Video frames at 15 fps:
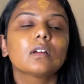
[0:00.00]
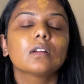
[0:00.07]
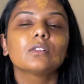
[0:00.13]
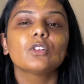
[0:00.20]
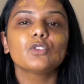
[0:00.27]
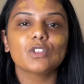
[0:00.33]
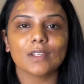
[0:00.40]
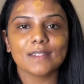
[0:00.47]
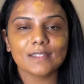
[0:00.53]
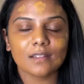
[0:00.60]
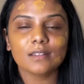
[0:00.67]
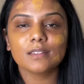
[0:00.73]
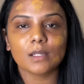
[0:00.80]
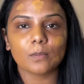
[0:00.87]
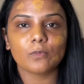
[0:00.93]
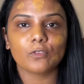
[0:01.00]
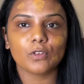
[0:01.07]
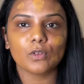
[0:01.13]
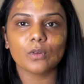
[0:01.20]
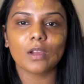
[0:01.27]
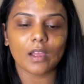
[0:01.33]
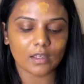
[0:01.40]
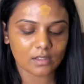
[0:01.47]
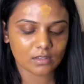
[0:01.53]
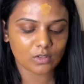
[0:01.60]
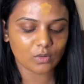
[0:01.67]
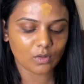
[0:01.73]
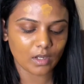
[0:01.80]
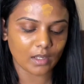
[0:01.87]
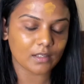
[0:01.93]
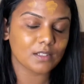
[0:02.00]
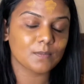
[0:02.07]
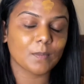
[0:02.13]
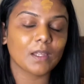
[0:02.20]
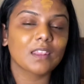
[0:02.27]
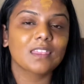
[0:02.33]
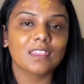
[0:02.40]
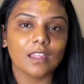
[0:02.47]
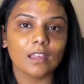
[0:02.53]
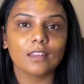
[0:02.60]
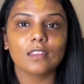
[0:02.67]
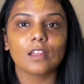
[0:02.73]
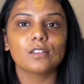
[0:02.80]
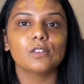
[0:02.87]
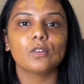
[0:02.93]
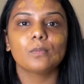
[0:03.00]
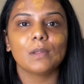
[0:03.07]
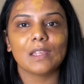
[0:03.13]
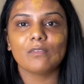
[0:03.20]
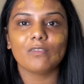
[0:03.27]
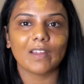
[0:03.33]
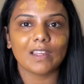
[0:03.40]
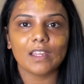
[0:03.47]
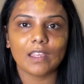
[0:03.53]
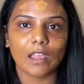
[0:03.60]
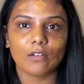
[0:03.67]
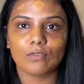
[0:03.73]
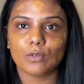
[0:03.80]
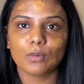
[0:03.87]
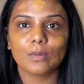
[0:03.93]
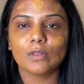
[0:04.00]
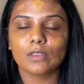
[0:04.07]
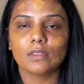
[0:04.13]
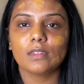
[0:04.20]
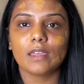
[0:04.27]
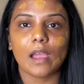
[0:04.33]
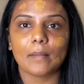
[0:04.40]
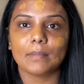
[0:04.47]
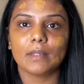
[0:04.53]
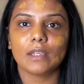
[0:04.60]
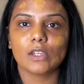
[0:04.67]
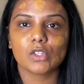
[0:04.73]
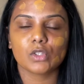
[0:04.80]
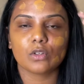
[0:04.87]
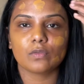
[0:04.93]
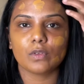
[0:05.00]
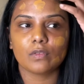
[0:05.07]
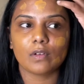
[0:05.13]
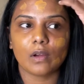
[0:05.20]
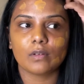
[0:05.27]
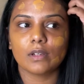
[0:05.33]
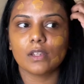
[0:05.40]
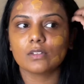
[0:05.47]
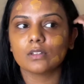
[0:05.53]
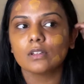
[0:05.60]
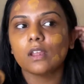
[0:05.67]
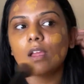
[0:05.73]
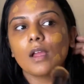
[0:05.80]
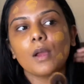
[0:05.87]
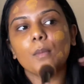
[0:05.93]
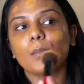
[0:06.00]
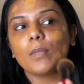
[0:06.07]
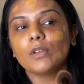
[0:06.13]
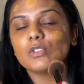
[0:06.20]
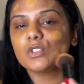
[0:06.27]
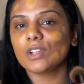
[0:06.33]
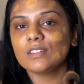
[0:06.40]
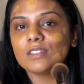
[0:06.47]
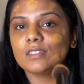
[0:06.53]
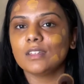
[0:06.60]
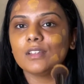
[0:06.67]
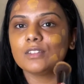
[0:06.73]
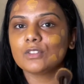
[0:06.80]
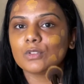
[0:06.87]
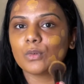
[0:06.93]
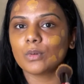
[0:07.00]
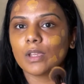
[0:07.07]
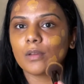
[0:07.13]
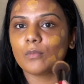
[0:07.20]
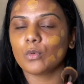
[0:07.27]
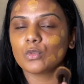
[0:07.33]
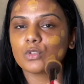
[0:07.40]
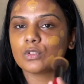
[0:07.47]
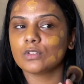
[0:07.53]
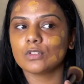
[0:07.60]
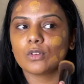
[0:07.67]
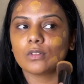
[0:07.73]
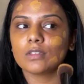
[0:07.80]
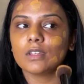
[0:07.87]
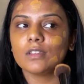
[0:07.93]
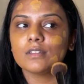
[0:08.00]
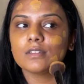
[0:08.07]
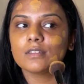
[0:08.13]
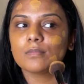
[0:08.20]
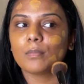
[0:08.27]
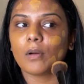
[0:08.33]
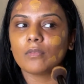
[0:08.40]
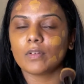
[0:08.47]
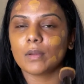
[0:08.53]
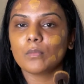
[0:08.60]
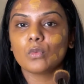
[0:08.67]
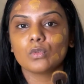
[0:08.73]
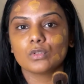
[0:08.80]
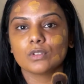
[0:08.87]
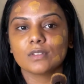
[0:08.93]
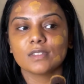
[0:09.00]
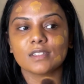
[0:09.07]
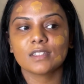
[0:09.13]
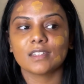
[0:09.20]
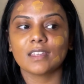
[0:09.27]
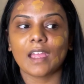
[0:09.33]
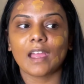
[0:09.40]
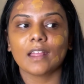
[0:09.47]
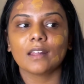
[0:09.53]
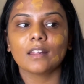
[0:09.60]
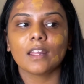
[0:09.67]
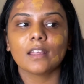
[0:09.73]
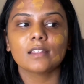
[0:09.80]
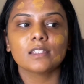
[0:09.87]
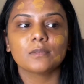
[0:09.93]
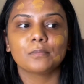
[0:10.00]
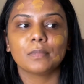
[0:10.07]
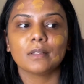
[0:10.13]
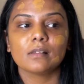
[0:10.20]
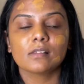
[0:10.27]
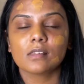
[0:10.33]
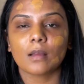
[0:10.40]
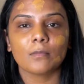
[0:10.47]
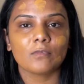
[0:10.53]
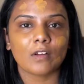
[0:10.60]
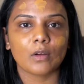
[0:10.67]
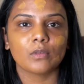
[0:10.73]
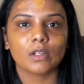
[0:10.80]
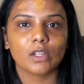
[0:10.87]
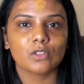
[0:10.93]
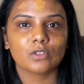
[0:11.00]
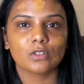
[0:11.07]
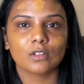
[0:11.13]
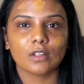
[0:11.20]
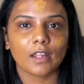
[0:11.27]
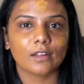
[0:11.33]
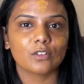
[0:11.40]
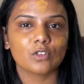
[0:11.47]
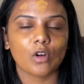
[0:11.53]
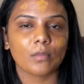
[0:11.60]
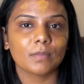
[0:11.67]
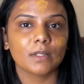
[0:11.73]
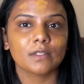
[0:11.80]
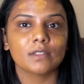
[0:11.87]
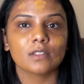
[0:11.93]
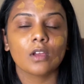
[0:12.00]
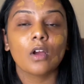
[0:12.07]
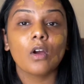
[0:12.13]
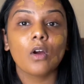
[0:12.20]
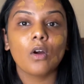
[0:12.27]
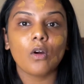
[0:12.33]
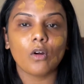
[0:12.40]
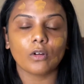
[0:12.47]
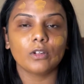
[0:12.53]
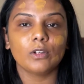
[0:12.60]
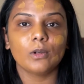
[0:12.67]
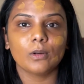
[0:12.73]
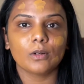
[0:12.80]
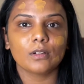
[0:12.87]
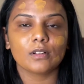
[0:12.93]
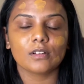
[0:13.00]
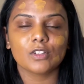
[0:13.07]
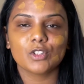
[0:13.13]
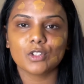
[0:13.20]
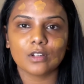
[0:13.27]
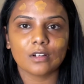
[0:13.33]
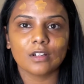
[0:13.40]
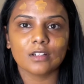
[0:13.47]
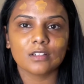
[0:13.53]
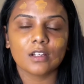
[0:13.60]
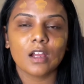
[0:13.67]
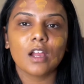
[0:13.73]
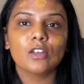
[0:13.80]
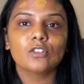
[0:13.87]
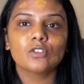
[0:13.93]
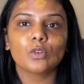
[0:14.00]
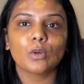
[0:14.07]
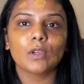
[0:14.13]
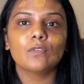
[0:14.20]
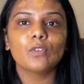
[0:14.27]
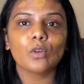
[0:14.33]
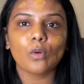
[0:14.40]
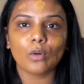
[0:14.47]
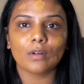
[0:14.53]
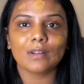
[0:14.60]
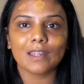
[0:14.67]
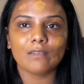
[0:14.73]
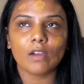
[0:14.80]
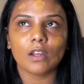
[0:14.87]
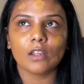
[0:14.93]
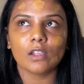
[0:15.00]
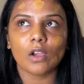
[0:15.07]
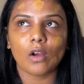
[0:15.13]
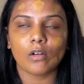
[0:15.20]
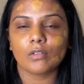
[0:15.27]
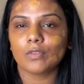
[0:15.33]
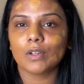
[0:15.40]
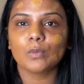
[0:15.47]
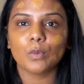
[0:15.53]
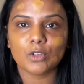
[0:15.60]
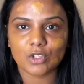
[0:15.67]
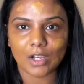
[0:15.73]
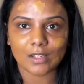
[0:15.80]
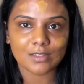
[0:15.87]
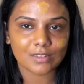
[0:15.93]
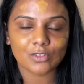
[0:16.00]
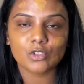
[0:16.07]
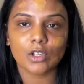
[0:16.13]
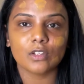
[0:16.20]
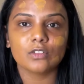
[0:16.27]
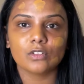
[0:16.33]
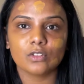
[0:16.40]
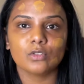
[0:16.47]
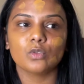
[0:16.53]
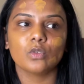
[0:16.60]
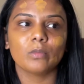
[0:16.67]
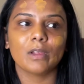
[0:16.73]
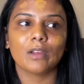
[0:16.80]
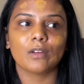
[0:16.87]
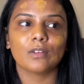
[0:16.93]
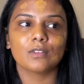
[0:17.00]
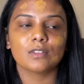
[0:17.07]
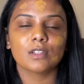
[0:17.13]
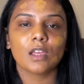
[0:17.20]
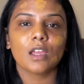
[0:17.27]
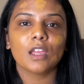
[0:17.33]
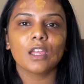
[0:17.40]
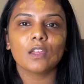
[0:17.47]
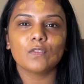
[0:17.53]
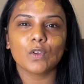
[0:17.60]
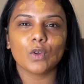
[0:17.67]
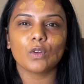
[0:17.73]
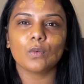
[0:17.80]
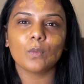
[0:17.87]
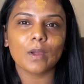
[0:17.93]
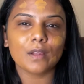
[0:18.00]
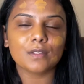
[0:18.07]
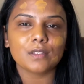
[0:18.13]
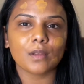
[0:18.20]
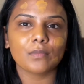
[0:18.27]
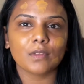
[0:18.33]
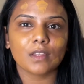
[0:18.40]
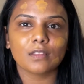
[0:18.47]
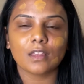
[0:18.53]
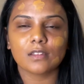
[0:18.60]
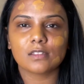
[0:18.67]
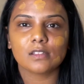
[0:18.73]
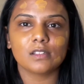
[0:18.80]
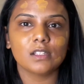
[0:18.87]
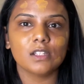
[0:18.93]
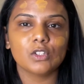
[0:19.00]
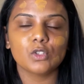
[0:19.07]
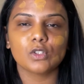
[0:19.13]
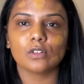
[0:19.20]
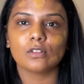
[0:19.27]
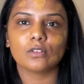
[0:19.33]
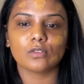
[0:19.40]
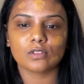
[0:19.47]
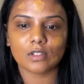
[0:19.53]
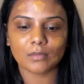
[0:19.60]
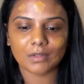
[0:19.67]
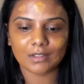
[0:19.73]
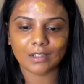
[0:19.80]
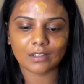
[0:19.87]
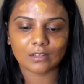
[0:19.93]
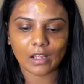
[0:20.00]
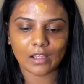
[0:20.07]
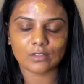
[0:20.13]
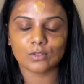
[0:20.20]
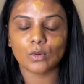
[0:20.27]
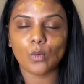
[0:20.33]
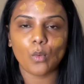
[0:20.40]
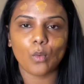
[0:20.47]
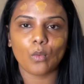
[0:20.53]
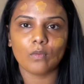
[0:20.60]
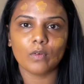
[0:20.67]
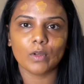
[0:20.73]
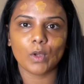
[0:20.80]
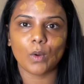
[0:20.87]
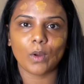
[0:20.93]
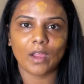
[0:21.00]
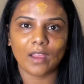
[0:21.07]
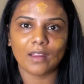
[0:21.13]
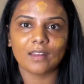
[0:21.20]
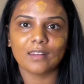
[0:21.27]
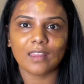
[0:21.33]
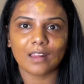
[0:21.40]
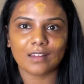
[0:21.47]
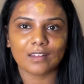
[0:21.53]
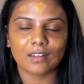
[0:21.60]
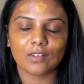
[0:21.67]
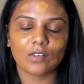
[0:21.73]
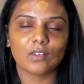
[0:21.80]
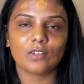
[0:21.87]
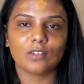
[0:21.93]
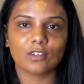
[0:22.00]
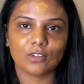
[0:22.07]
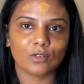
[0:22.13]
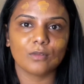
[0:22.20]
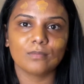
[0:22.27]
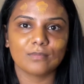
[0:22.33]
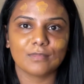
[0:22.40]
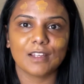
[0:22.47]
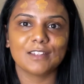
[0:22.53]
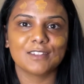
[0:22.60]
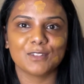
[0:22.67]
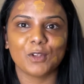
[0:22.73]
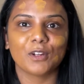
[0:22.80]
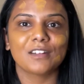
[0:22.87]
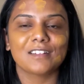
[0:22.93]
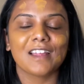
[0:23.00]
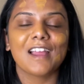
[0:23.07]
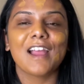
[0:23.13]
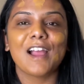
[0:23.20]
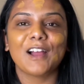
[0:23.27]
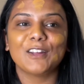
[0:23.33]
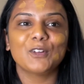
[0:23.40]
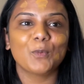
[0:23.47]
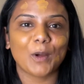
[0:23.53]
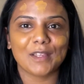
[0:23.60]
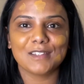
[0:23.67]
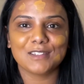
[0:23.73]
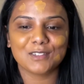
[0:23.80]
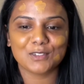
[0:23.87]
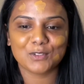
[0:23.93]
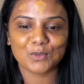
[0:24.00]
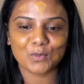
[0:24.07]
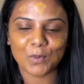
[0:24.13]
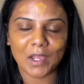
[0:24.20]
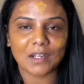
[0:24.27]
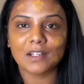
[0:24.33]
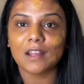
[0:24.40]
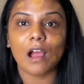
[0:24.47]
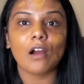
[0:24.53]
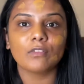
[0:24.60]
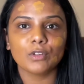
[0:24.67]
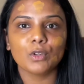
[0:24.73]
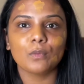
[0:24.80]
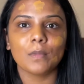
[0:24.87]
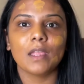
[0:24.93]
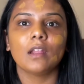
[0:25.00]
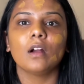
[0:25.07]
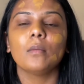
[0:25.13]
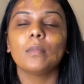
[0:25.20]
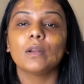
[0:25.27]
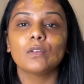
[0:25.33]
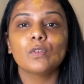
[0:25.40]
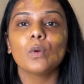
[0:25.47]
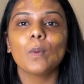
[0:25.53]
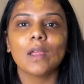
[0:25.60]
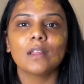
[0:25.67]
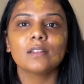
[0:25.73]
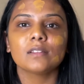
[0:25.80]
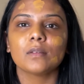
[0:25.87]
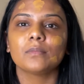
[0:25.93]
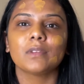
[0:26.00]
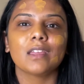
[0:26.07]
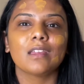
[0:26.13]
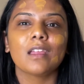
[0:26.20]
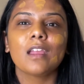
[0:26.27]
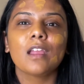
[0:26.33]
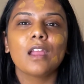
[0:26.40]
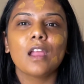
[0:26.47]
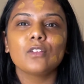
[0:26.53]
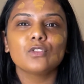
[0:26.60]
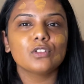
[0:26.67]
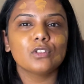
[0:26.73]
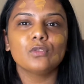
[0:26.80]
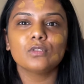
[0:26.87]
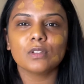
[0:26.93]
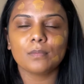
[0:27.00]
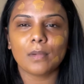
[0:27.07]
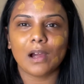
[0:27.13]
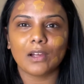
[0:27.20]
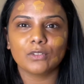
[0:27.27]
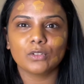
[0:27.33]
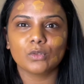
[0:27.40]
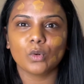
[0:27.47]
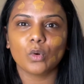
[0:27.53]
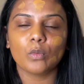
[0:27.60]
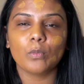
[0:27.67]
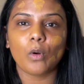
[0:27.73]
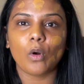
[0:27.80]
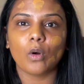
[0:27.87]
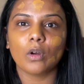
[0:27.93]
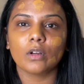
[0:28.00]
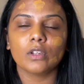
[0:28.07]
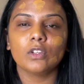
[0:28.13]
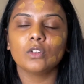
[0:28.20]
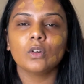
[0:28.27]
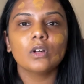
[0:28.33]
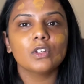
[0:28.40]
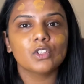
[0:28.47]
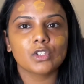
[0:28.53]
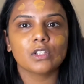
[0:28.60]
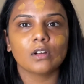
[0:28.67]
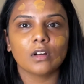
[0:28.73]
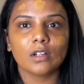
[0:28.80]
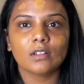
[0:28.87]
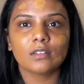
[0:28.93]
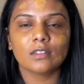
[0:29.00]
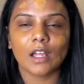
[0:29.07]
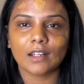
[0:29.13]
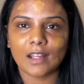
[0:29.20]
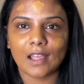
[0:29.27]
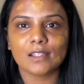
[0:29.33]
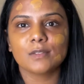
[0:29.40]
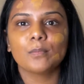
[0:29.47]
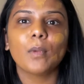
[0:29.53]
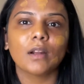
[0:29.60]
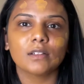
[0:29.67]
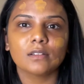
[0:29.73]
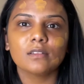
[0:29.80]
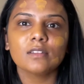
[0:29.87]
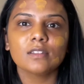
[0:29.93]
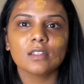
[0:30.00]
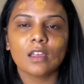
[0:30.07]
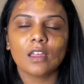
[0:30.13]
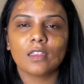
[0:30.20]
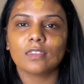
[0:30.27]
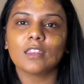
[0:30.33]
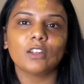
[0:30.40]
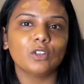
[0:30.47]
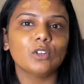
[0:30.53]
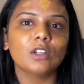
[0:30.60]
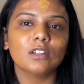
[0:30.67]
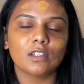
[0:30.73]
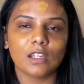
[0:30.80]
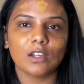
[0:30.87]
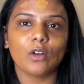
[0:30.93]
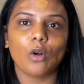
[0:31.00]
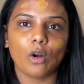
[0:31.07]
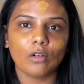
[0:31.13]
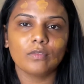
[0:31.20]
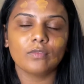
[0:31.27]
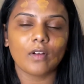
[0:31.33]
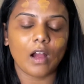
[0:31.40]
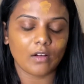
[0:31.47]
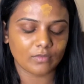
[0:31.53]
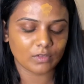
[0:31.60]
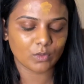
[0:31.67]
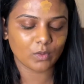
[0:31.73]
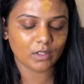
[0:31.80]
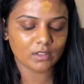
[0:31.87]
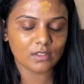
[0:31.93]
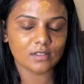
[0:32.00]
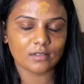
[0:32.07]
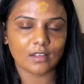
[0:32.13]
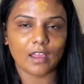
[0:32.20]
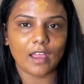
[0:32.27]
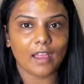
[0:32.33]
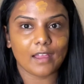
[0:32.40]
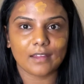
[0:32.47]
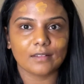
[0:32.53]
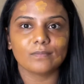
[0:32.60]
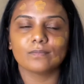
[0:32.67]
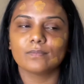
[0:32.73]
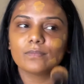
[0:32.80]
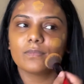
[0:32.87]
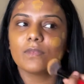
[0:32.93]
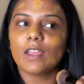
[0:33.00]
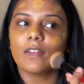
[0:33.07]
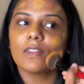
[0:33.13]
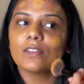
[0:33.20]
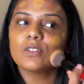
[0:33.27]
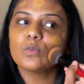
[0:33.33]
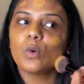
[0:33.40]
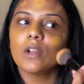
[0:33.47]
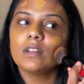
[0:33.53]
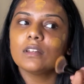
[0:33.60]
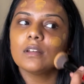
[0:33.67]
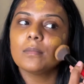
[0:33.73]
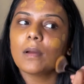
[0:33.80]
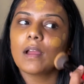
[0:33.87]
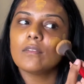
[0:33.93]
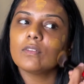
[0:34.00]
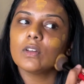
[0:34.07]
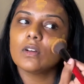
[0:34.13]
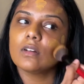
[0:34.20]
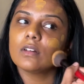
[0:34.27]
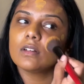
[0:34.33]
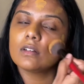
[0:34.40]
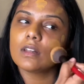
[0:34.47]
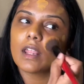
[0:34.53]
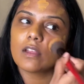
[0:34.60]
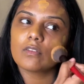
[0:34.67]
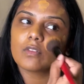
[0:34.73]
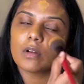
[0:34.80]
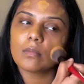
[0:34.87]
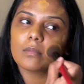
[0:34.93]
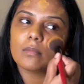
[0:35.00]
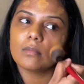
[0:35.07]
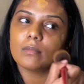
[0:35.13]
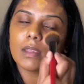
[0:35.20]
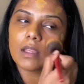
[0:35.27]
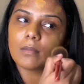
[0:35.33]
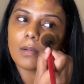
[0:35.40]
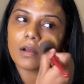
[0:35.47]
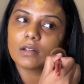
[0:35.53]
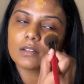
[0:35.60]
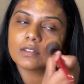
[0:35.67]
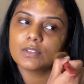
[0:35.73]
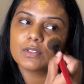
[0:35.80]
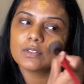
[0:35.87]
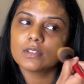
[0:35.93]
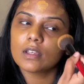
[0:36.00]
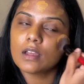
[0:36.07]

Now just a tip for you guys might think that you're being very careful with the application of your foundation, but just these stroking motions or these buffing motions can like spill some foundation like droplets on your shirt. So if you're already wearing your outfit, which I suggest you do, because if you're gonna wear something that's a t-shirt or something that has to go over your head, then you know, it's not advised to wear it after your makeup. But if you're wearing something, just use a bathrobe or, you know, a shirt that has buttons that you can take off afterwards. And yeah, that's one tip I've learned like from makeup artists